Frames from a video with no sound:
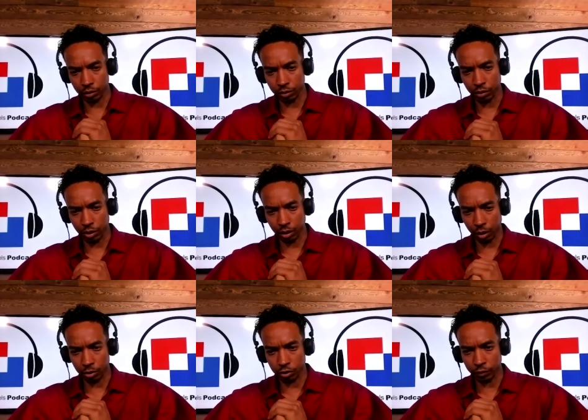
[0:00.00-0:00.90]
to the
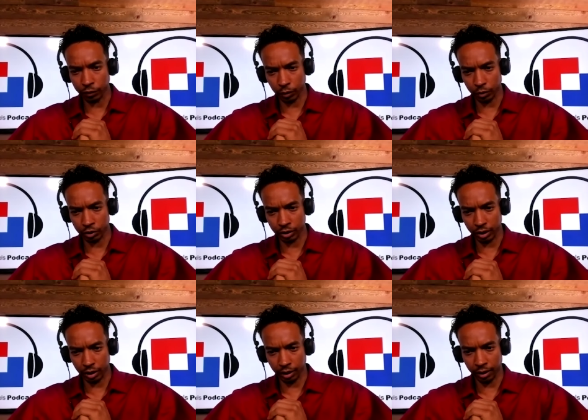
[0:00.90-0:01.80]
larger
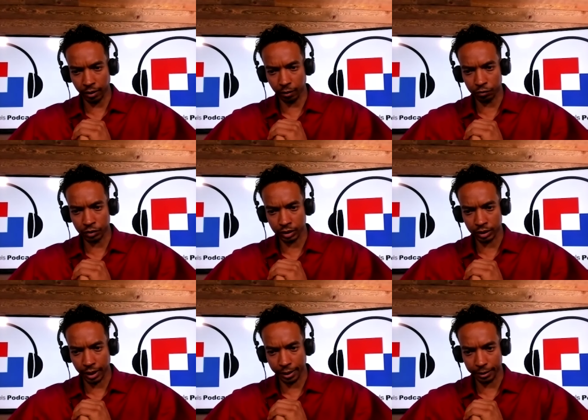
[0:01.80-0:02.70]
flourishing of
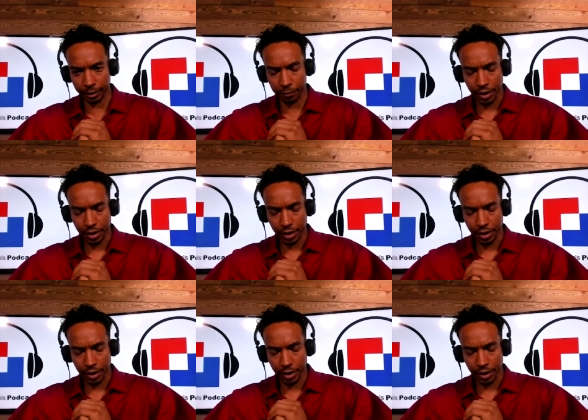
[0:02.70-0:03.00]
society.